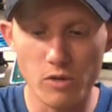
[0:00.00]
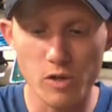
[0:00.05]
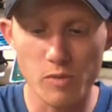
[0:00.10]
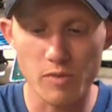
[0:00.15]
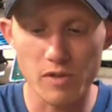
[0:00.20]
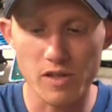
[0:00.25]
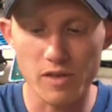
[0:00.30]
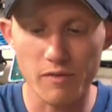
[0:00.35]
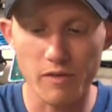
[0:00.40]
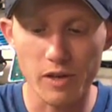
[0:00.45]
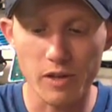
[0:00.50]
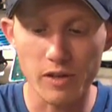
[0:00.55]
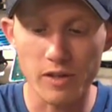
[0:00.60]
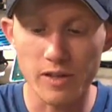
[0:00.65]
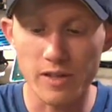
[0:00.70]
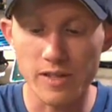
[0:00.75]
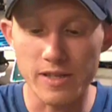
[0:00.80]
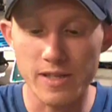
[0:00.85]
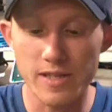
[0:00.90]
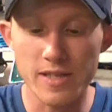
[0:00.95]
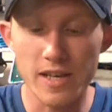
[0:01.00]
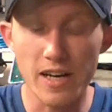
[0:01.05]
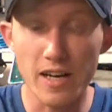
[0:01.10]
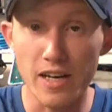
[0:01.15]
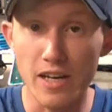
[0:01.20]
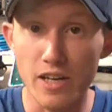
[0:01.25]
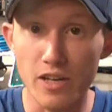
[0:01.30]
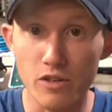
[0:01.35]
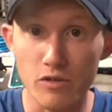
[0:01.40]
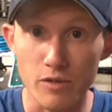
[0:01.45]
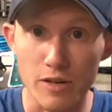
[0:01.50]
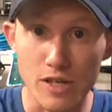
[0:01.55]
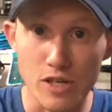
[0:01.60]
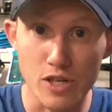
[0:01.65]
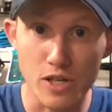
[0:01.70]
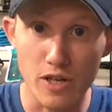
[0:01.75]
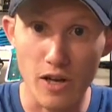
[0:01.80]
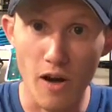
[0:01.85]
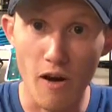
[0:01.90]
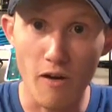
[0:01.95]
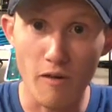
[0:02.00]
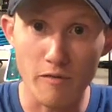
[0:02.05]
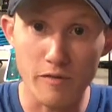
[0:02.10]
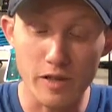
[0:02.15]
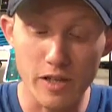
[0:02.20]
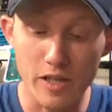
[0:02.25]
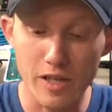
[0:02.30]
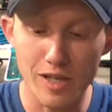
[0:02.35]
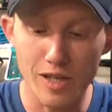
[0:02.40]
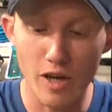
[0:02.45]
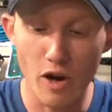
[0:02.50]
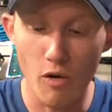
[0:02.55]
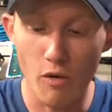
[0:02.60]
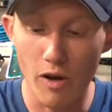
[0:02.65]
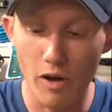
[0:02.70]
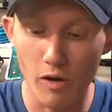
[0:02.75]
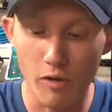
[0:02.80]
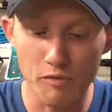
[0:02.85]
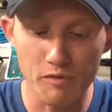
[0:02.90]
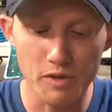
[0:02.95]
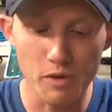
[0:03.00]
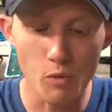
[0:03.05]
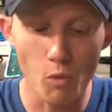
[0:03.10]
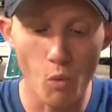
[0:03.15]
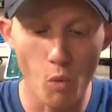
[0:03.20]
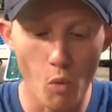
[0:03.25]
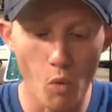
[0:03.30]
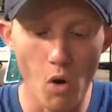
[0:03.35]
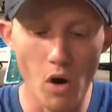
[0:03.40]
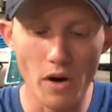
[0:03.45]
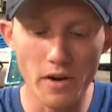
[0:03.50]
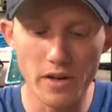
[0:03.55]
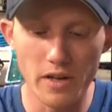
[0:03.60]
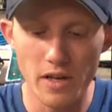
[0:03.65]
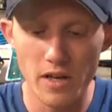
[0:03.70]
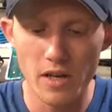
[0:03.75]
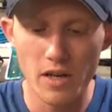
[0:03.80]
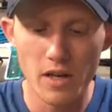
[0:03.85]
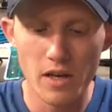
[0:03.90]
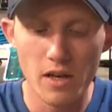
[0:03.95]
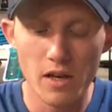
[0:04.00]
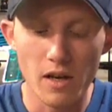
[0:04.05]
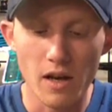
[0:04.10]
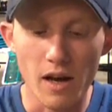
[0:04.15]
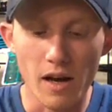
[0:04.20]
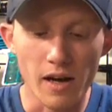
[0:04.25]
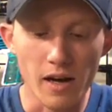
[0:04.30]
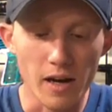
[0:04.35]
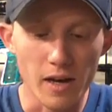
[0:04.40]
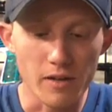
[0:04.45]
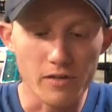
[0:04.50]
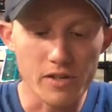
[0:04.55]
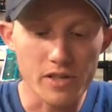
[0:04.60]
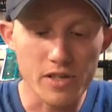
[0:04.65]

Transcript: specifically the second iteration of the Ego LV1.